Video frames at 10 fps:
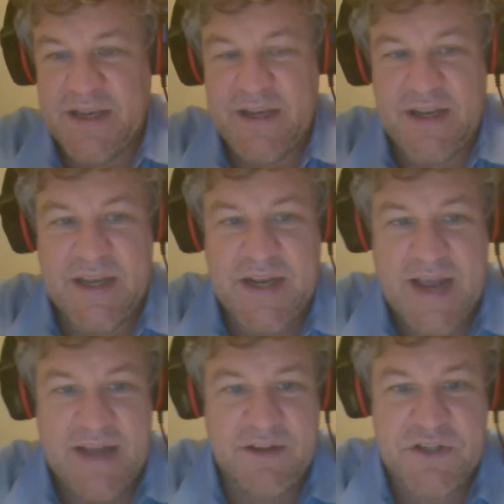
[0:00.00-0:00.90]
and
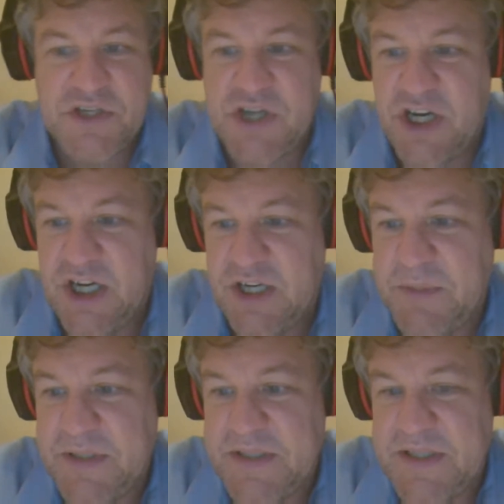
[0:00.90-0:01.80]
Alan Shaw,
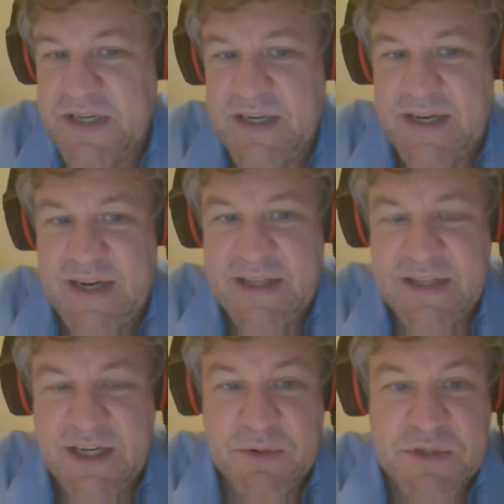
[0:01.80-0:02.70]
but I thought
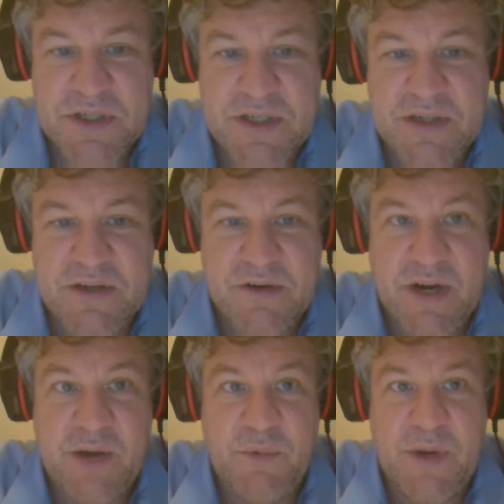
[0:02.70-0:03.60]
it was a
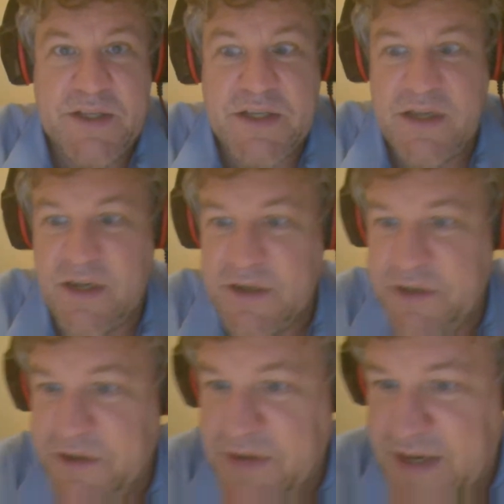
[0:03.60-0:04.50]
great way to honor
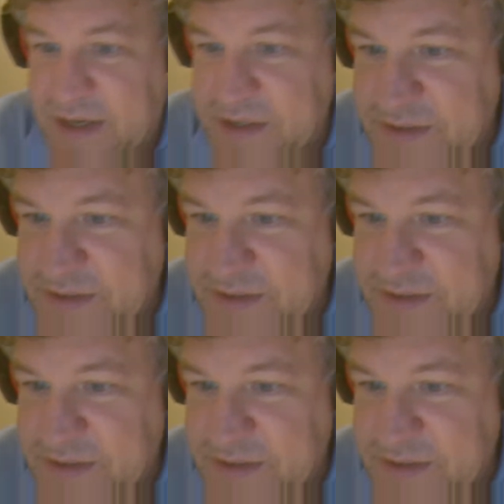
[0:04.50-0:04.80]
you guys.